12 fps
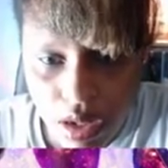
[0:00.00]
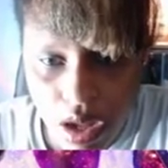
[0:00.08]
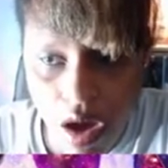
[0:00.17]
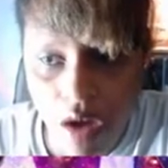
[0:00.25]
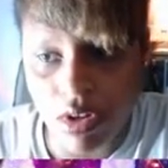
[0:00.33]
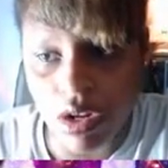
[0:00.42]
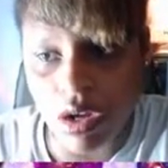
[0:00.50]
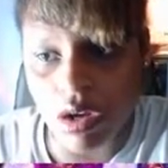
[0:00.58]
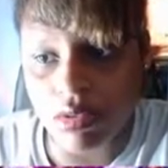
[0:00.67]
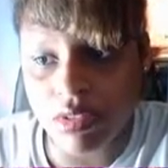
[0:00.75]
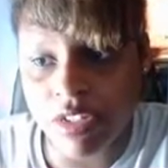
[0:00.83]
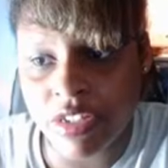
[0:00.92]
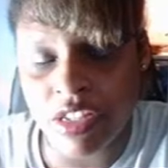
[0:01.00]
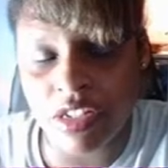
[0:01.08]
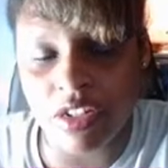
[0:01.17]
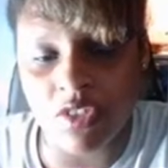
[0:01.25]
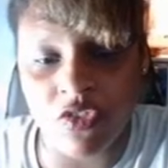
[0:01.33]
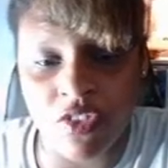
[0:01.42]
Oh no, this thing
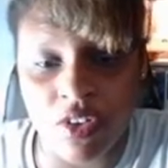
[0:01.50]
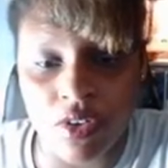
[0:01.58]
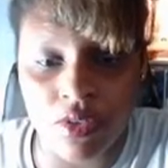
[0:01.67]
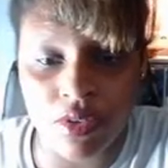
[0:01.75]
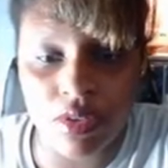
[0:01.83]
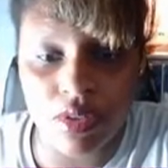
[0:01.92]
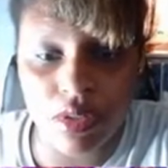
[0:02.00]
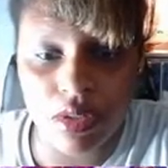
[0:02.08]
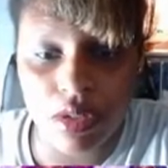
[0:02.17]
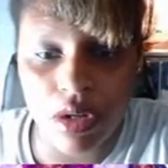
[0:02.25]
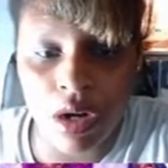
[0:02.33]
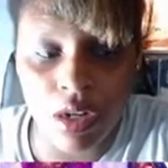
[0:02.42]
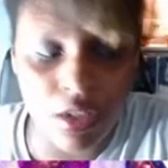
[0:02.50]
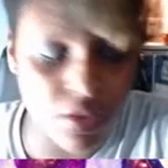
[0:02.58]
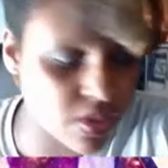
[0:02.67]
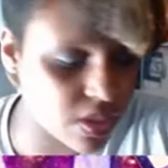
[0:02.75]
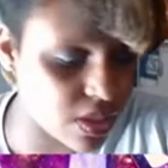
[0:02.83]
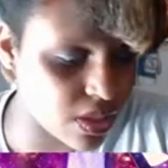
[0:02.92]
done froze. Are you
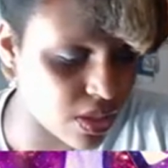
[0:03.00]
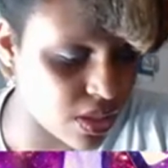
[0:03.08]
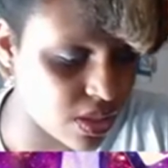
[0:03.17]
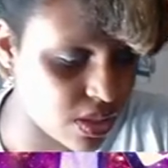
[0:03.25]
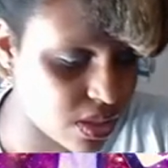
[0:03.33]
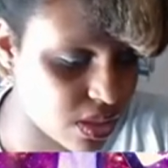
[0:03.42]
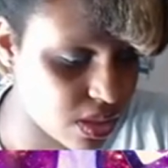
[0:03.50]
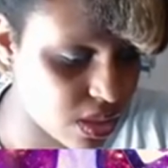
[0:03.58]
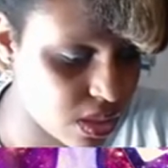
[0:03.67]
serious?